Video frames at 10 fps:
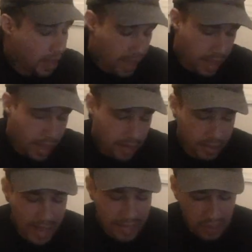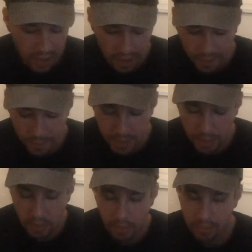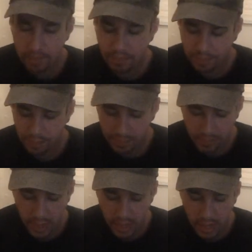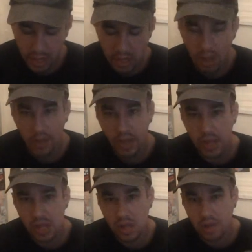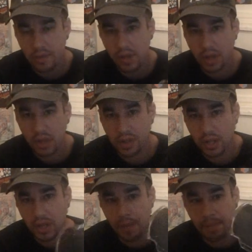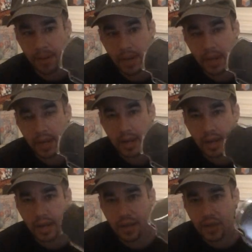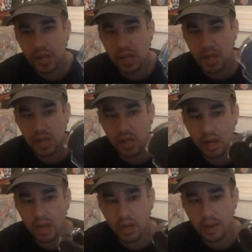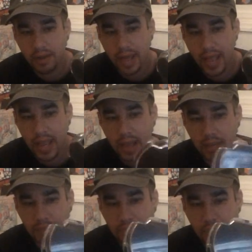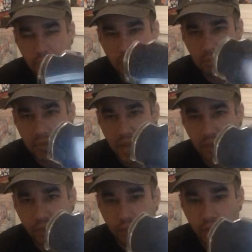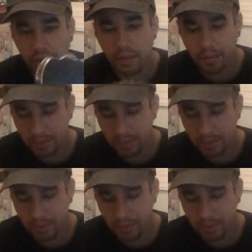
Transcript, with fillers: And last off, people, I uh, saw this. If you saw this in the clip, Uh, this is uh, a, you know, case for the